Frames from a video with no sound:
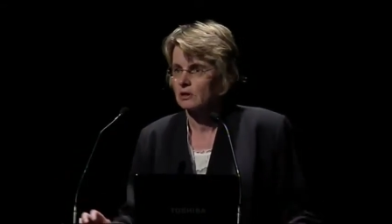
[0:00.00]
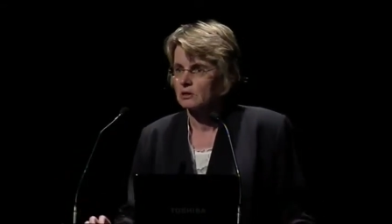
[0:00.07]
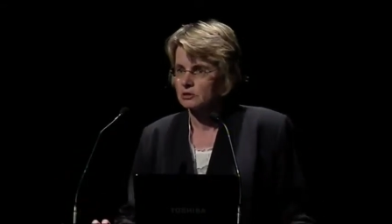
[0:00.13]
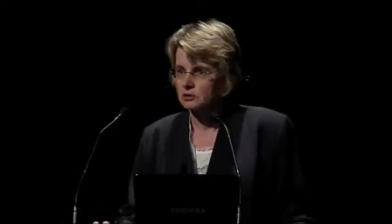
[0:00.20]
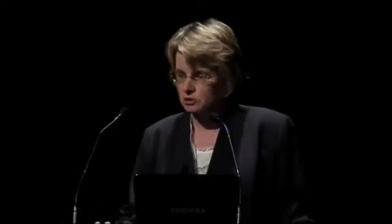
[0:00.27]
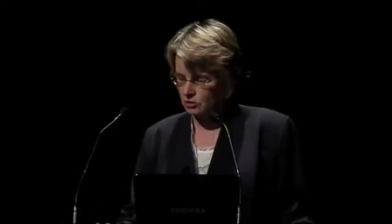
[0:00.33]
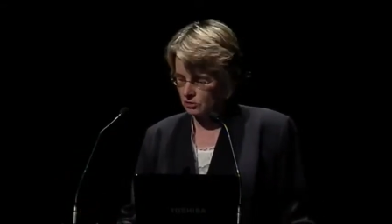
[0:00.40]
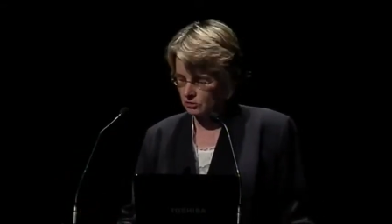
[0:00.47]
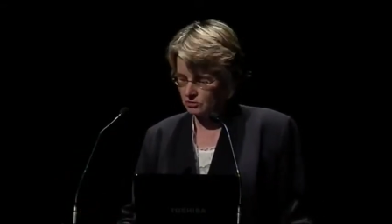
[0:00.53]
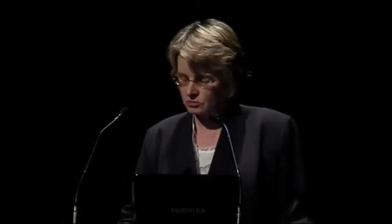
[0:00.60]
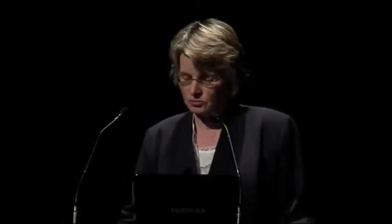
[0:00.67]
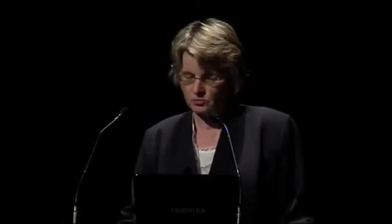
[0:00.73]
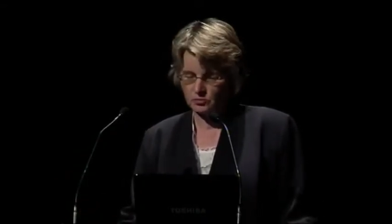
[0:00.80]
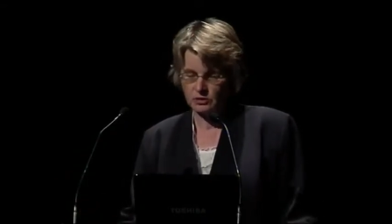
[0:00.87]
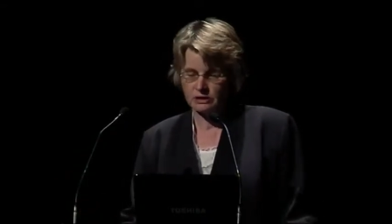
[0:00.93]

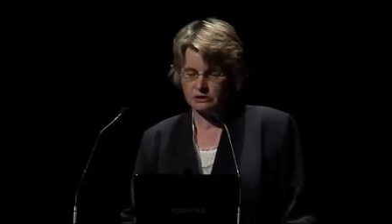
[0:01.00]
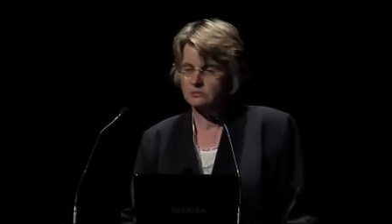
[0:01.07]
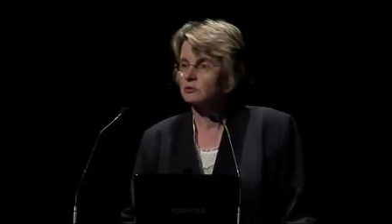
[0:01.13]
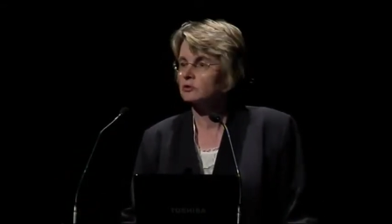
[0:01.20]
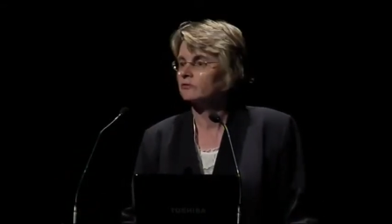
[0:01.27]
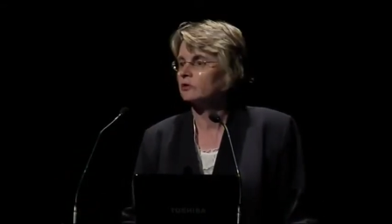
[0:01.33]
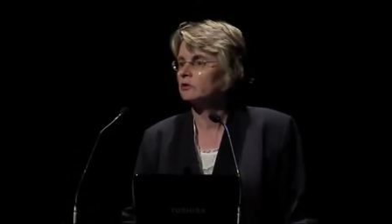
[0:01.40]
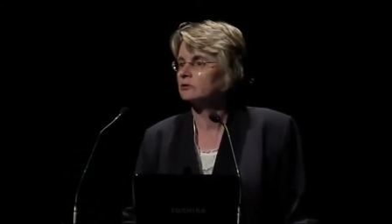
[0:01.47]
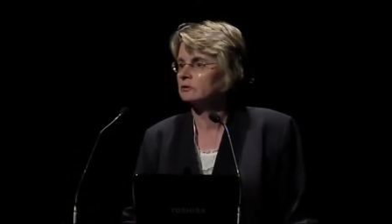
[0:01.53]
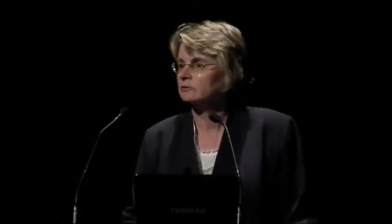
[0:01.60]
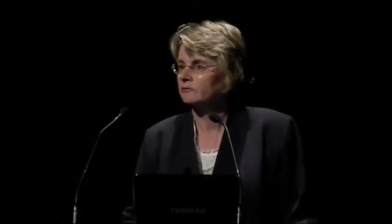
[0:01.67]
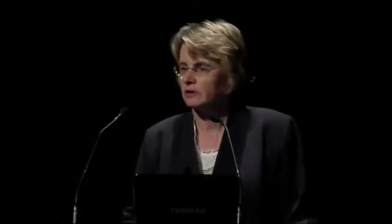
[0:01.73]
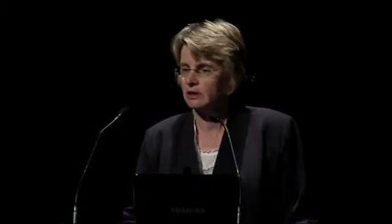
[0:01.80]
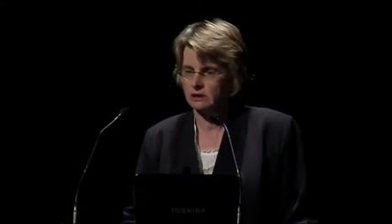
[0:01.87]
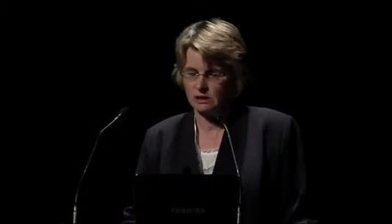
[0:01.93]
So let's move on and
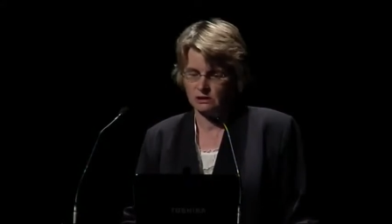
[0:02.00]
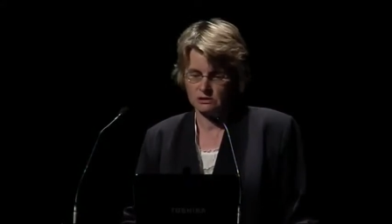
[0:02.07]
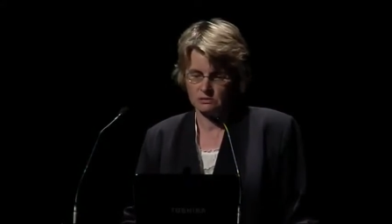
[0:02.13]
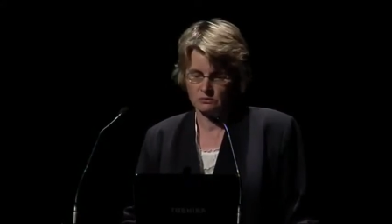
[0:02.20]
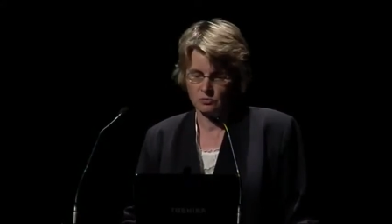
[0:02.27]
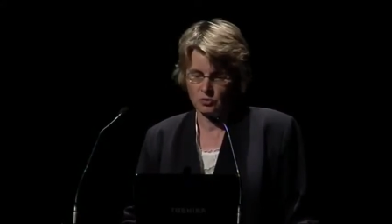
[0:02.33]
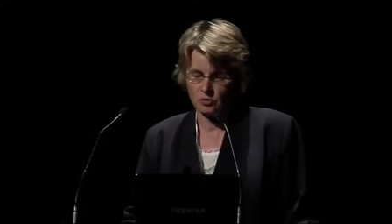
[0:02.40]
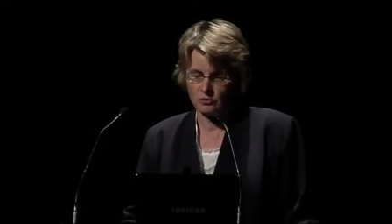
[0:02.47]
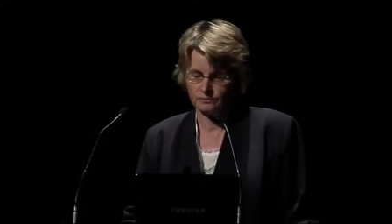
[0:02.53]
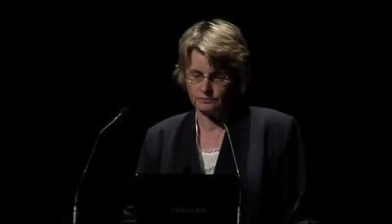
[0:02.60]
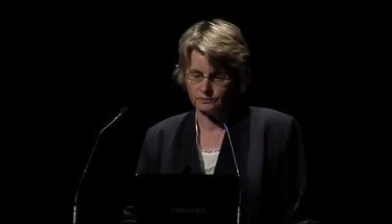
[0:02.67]
find out some more.